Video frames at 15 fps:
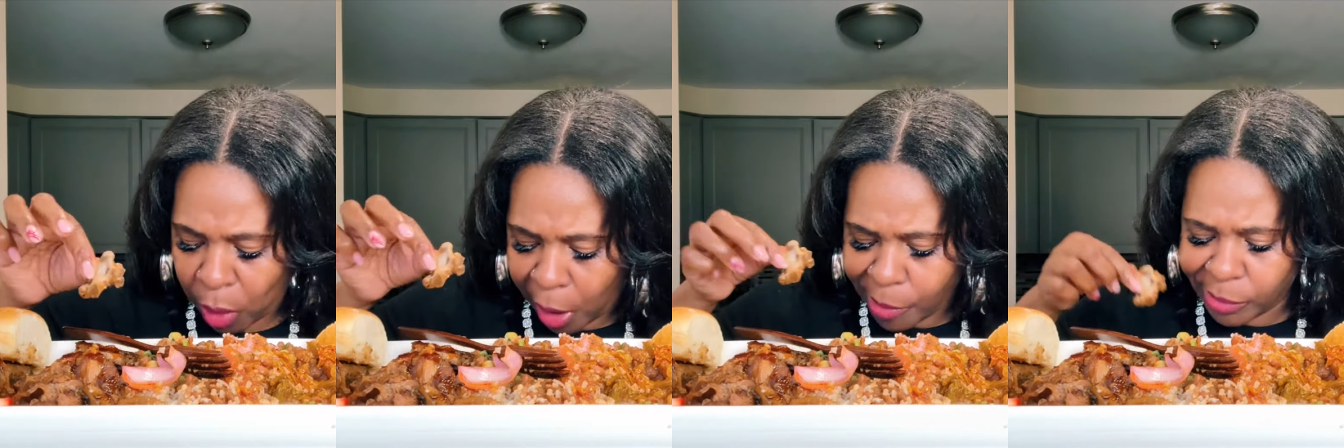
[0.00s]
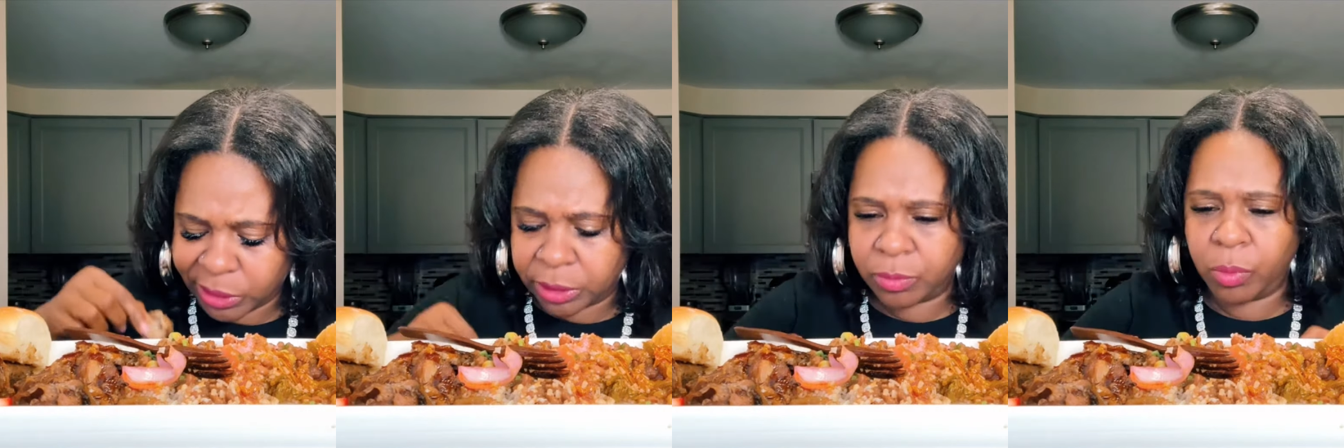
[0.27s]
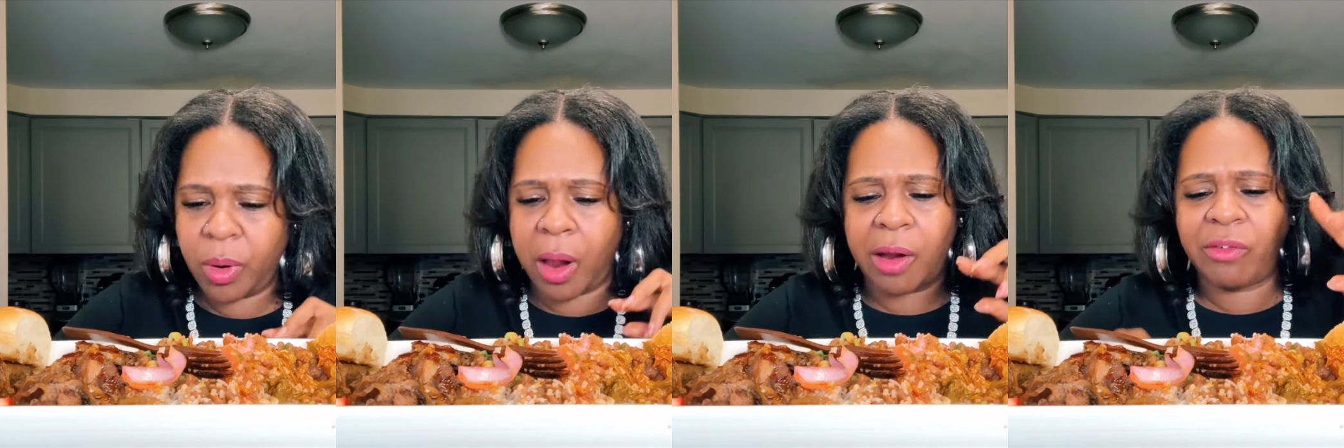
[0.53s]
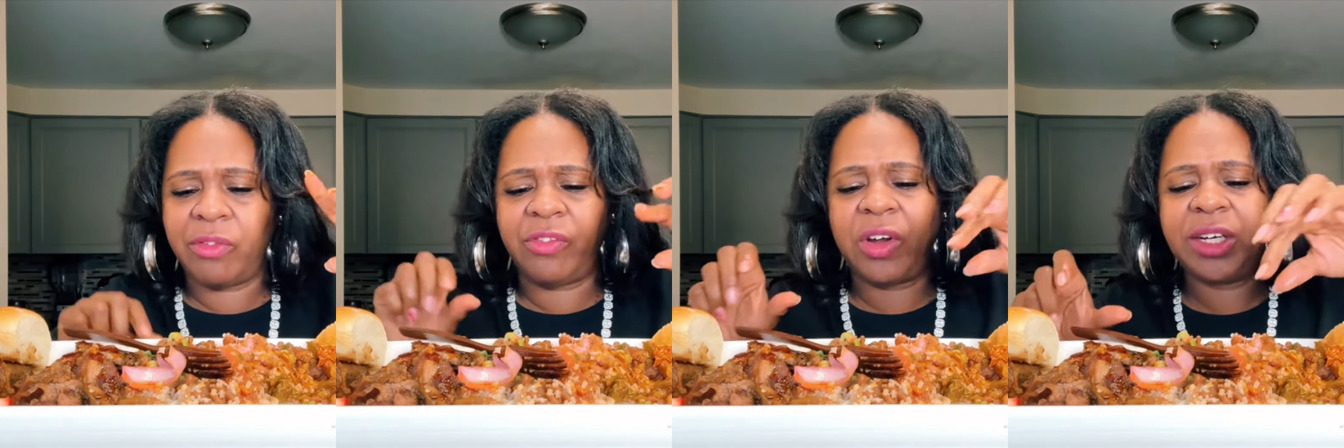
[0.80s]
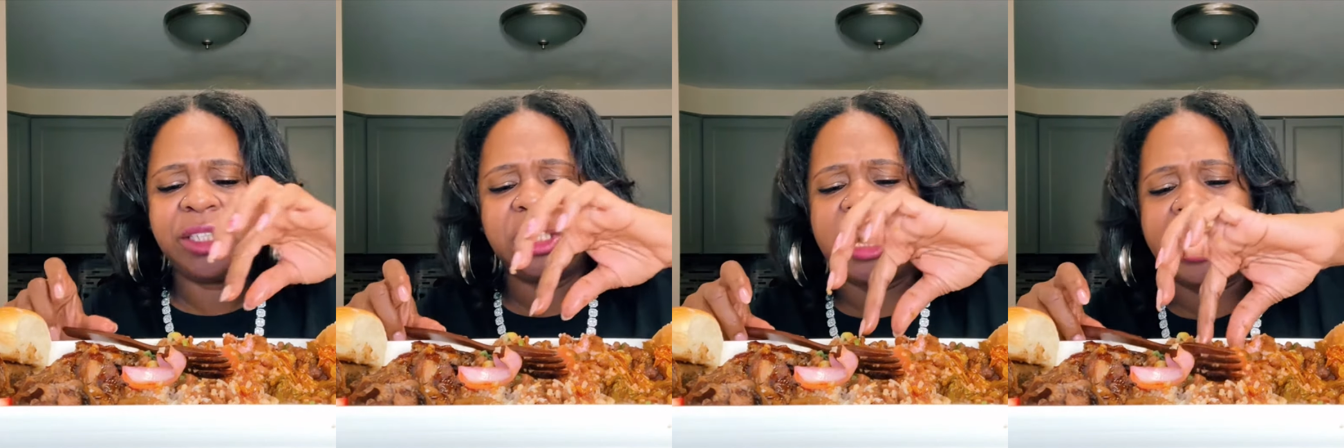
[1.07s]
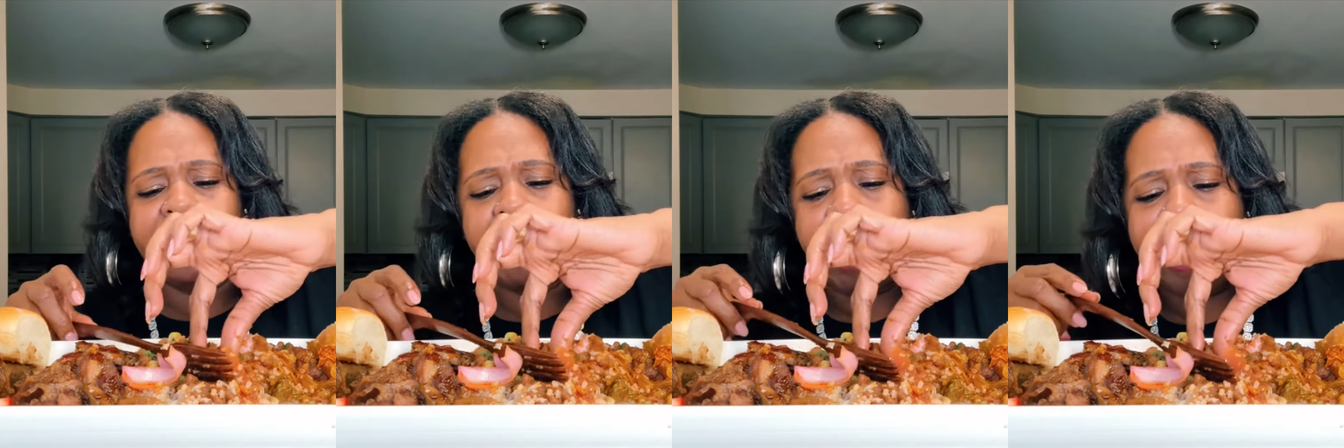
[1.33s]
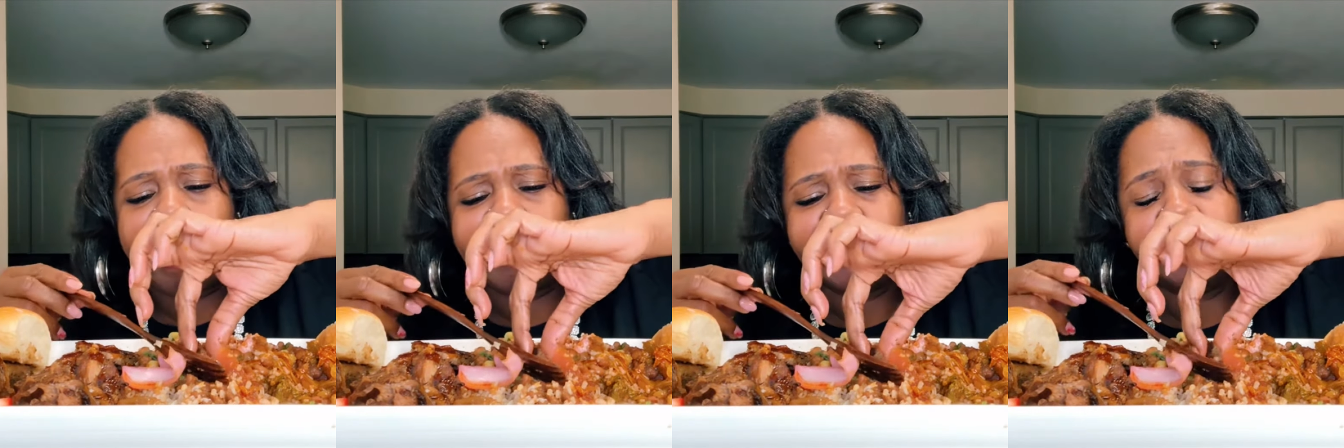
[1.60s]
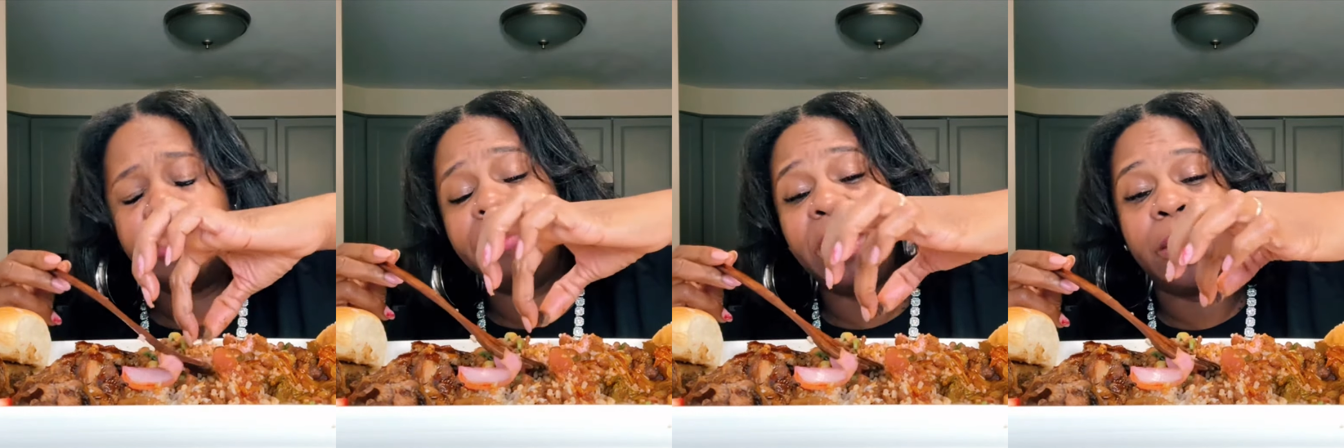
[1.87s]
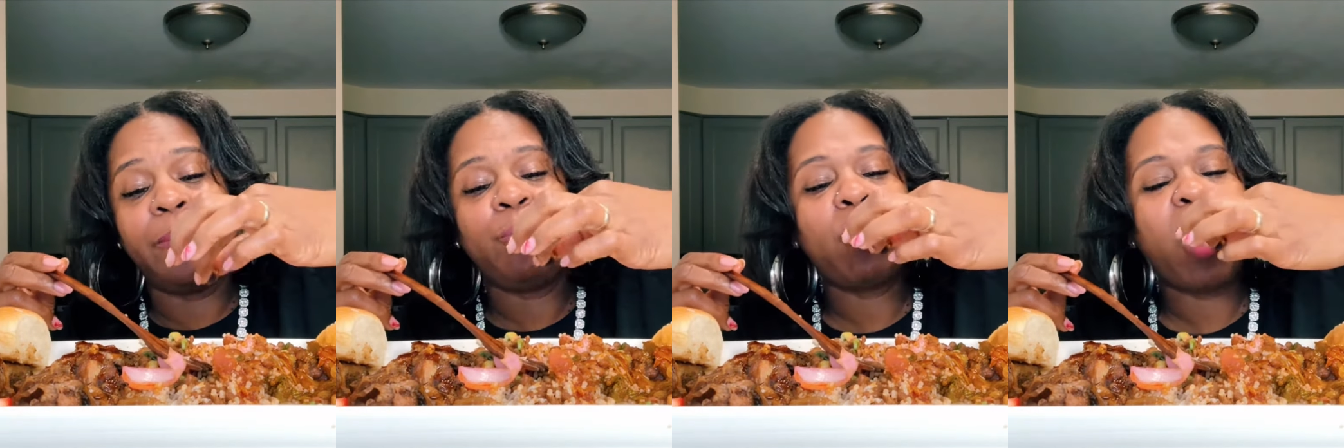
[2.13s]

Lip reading: But the funny thing for me,